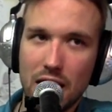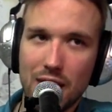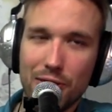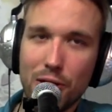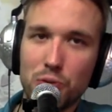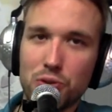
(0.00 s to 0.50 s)

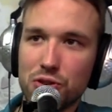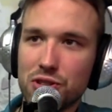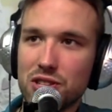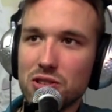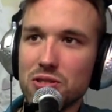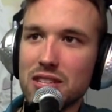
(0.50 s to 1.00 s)
those are
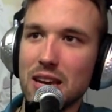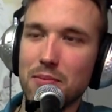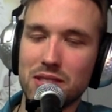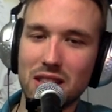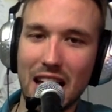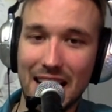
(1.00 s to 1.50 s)
still
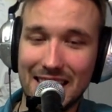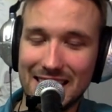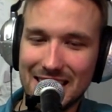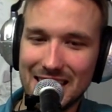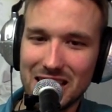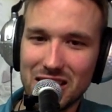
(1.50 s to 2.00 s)
teams like
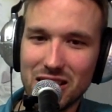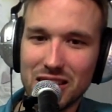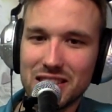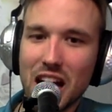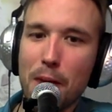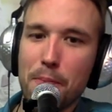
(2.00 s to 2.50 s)
the
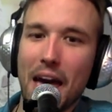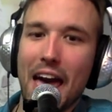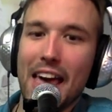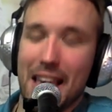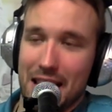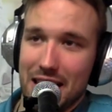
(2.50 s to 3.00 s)
top
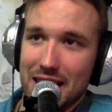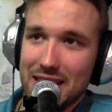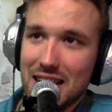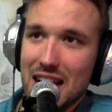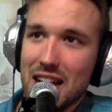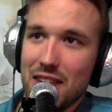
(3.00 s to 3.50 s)
8 is
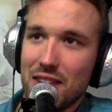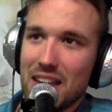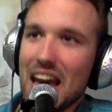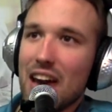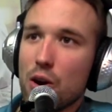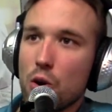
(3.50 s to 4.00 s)
kind of a
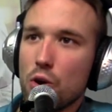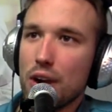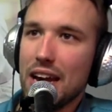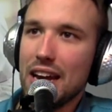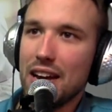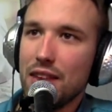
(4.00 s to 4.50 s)
category
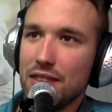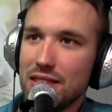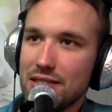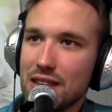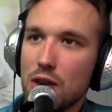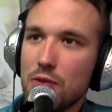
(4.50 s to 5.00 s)
in and of
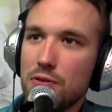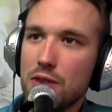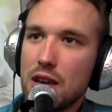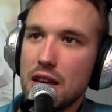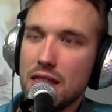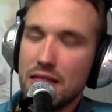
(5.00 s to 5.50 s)
itself.
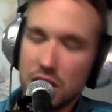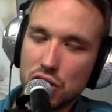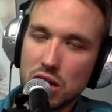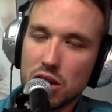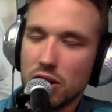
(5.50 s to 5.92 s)
This year